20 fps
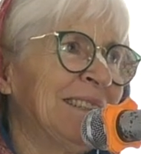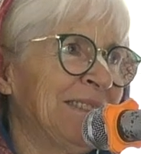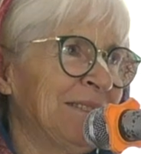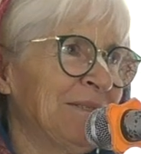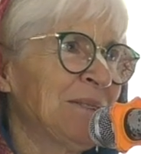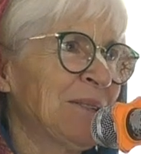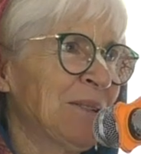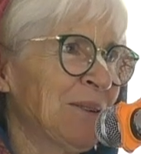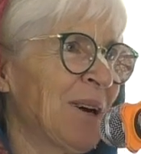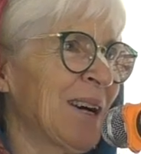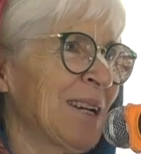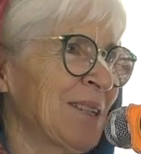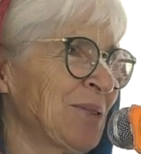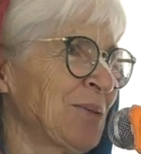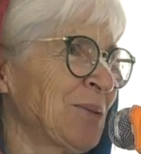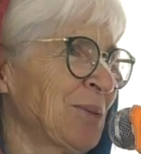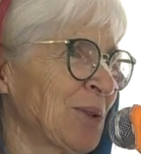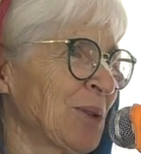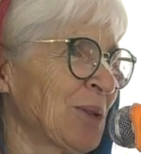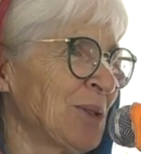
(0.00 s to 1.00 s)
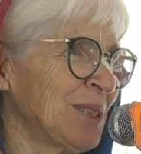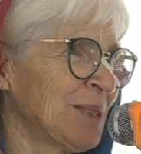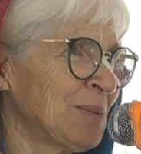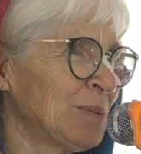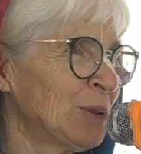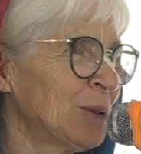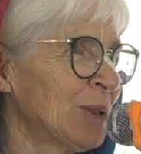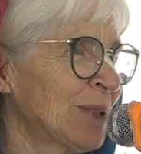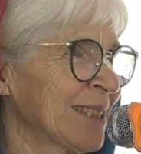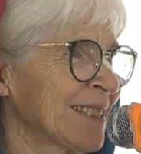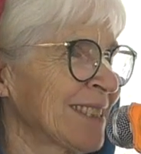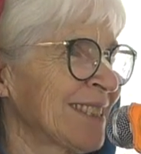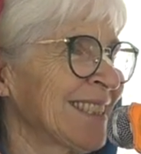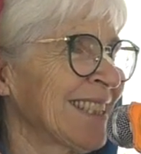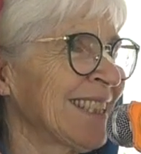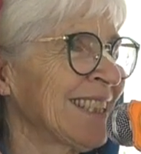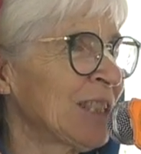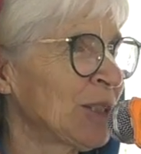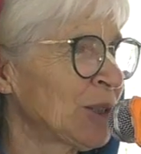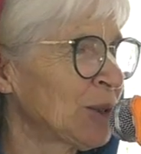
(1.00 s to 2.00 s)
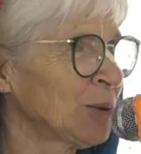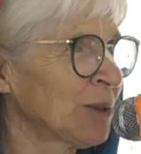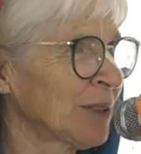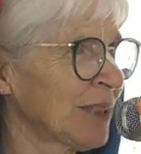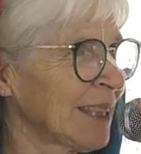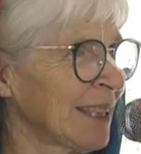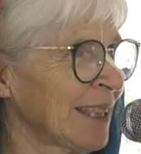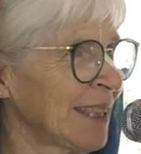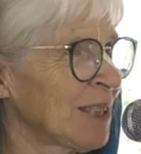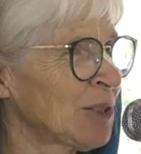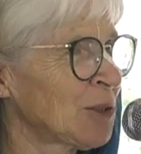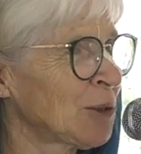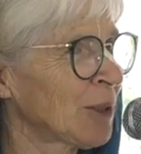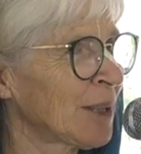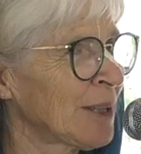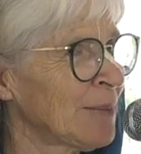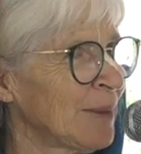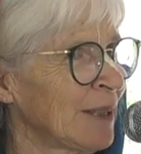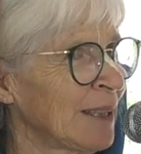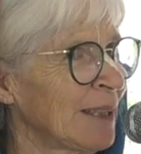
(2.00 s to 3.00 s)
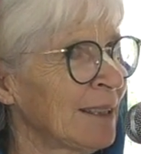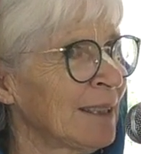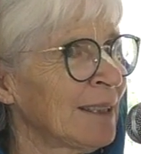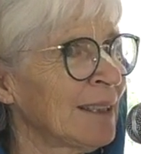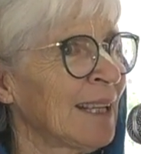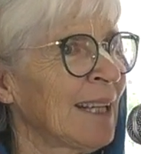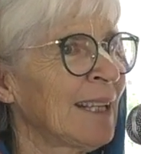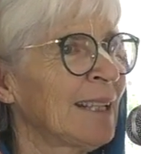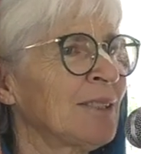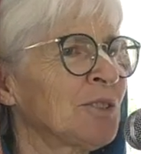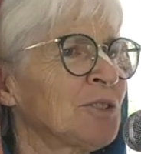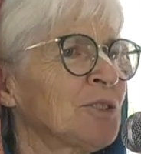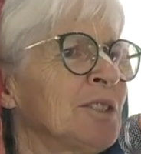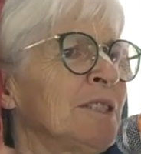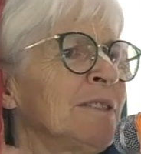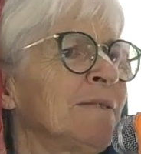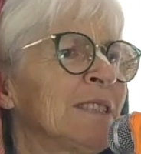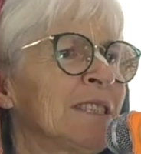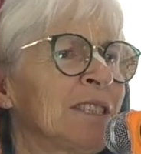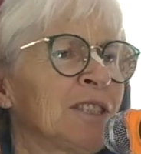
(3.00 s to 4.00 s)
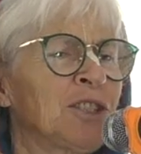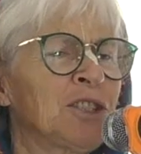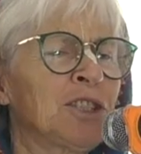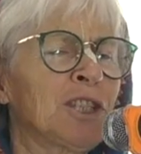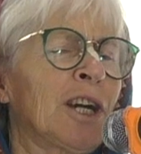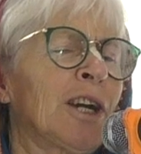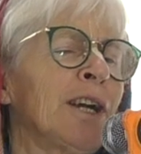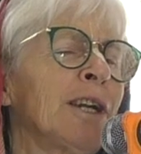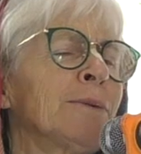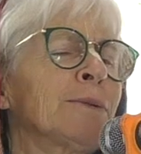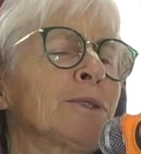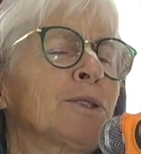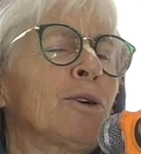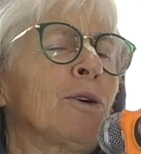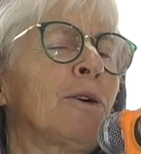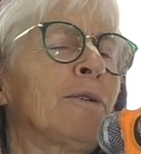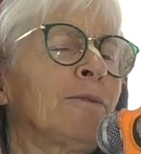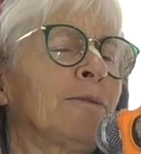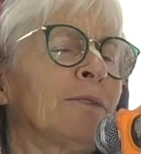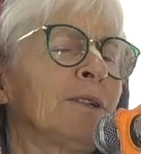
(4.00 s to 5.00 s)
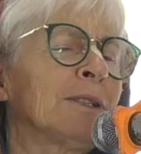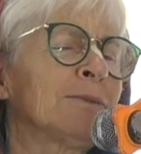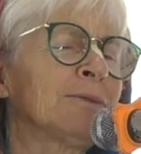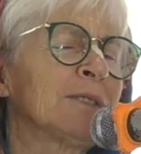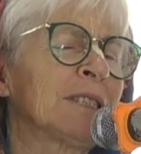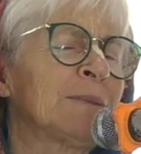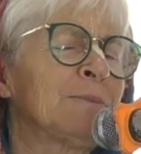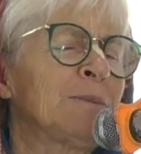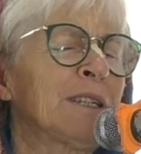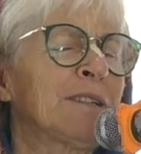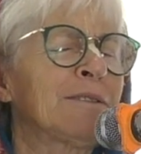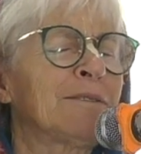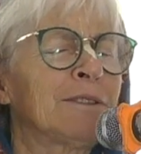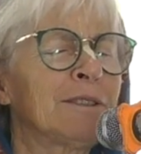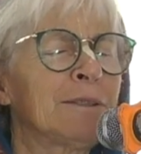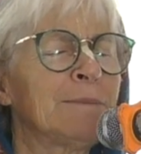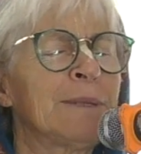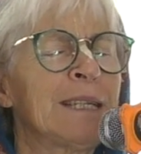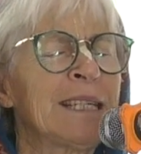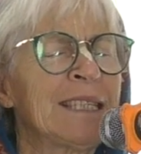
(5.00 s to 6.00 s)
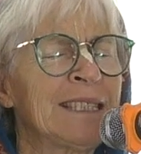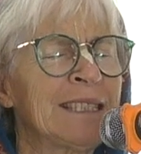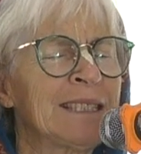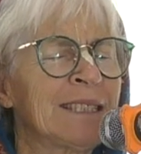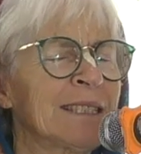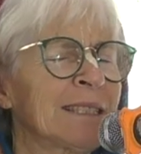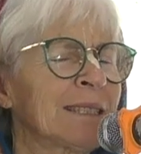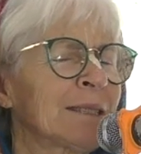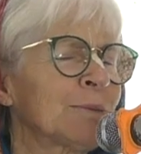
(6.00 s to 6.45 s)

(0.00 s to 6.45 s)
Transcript: you know, I took those books, and the king took him in, and Srinivasacharya was offering respectful obeisances.